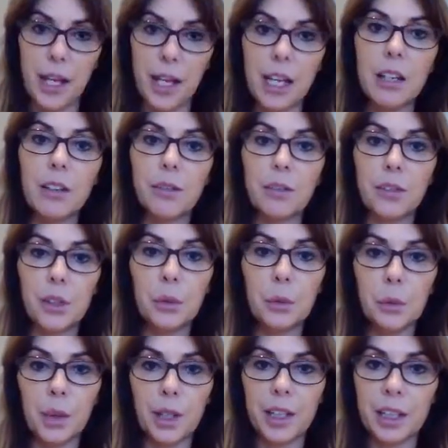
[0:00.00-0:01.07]
if you
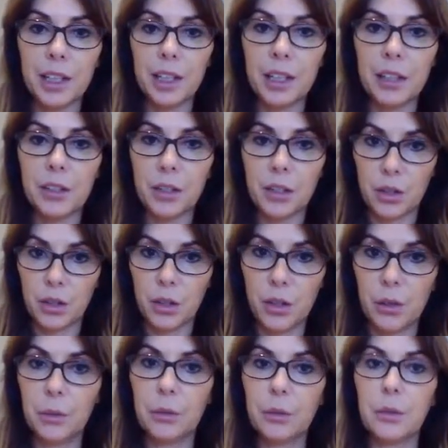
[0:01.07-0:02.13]
were
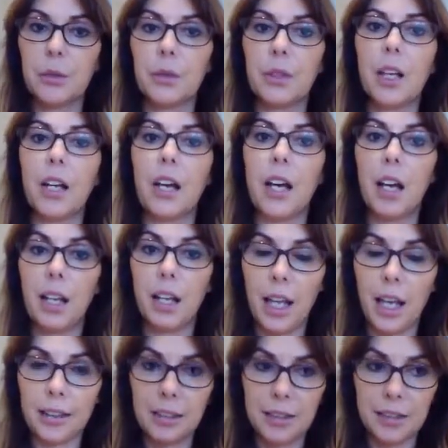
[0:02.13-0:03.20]
to
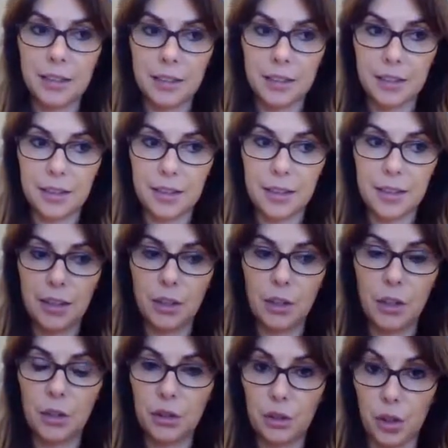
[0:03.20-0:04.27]
let
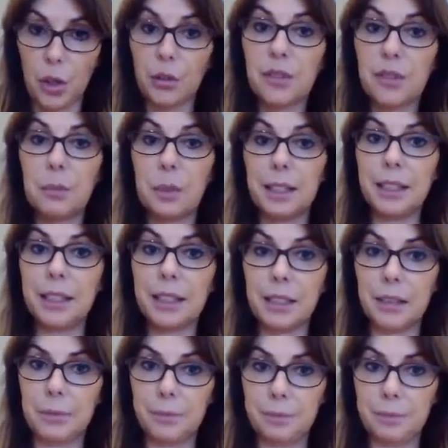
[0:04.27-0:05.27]
your soul speak